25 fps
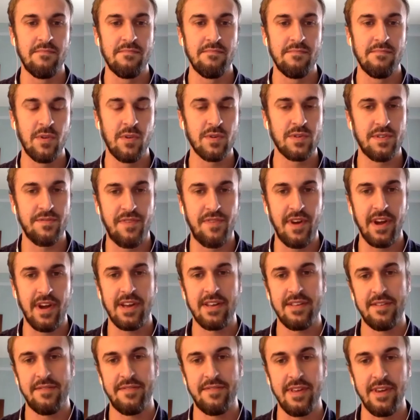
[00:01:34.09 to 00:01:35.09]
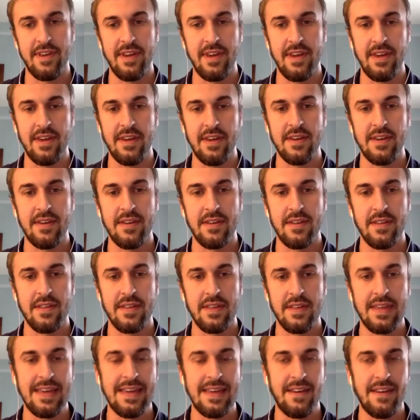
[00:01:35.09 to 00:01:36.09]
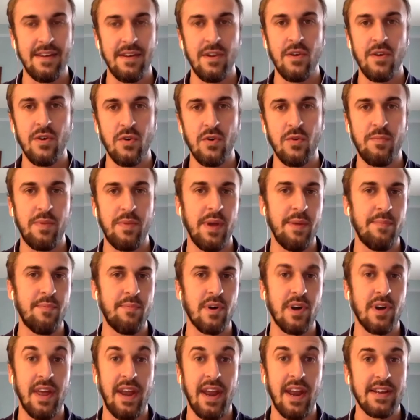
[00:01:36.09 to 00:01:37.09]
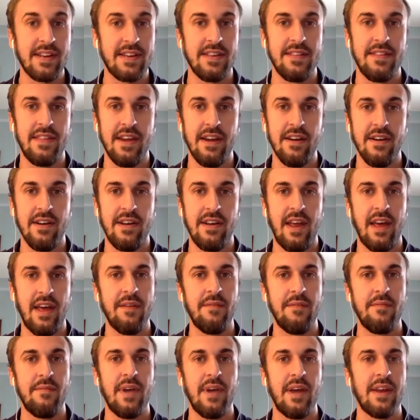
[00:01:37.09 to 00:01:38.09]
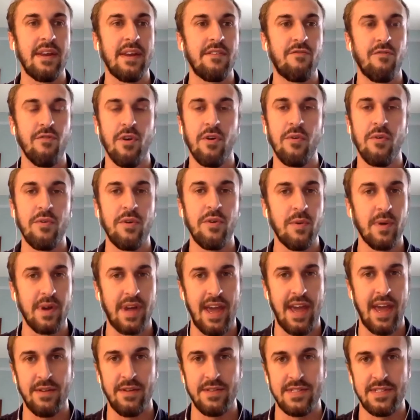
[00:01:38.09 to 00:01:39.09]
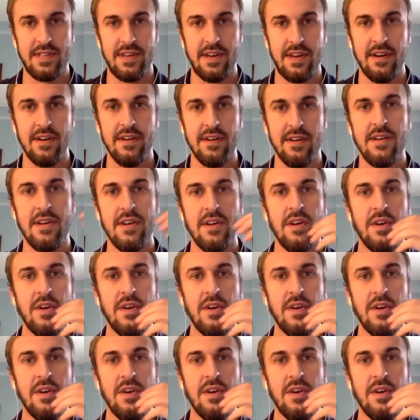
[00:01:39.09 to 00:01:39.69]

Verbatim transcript: most effectively get new people connected there and and, and mm-hmm. grow new accounts there.